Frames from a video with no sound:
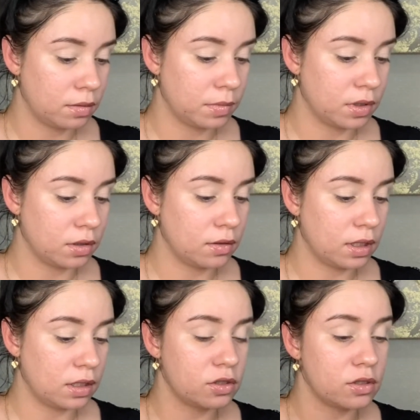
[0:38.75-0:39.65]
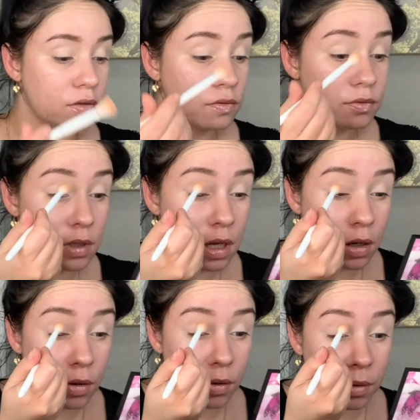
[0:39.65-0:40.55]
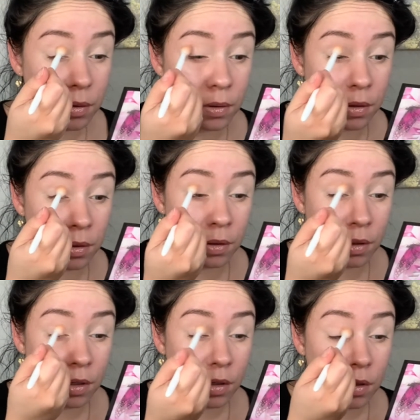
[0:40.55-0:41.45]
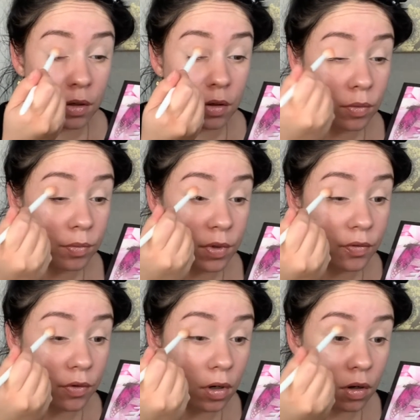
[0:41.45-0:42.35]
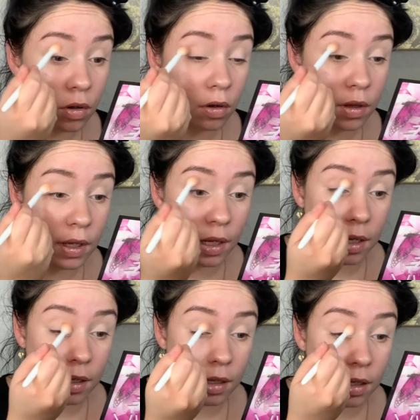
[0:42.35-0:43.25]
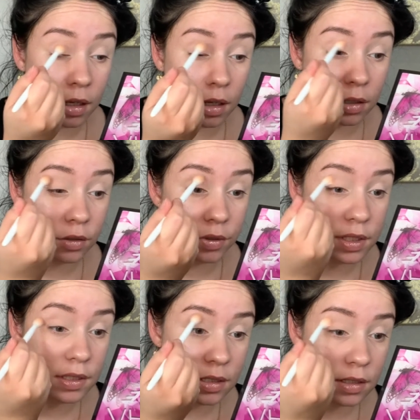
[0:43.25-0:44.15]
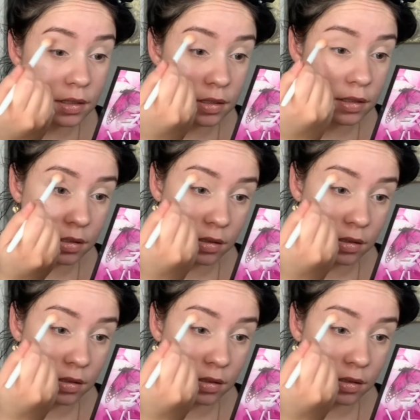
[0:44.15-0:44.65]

I'll do that just now before all that creases.